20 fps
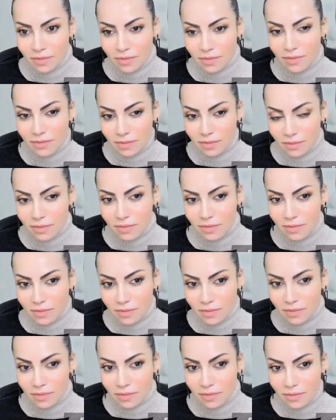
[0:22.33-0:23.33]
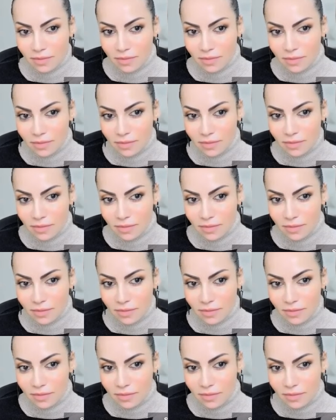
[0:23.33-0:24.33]

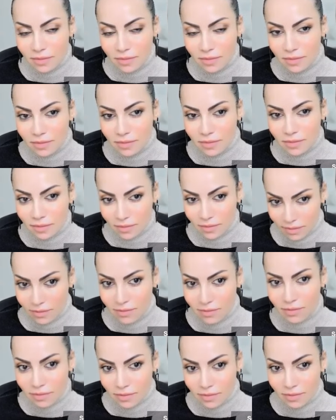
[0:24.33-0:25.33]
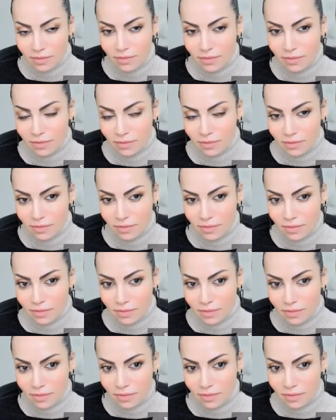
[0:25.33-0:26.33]

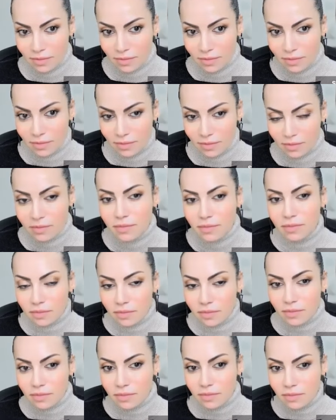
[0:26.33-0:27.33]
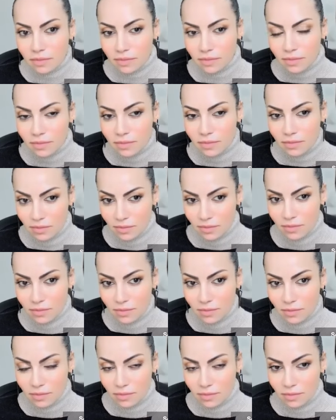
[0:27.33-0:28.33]

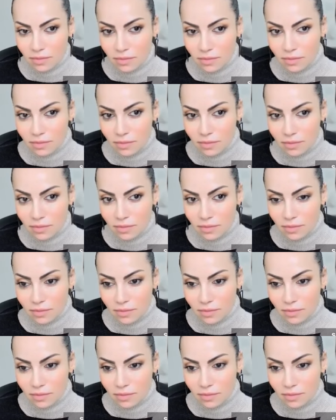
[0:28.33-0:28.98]
The person shown says nothing.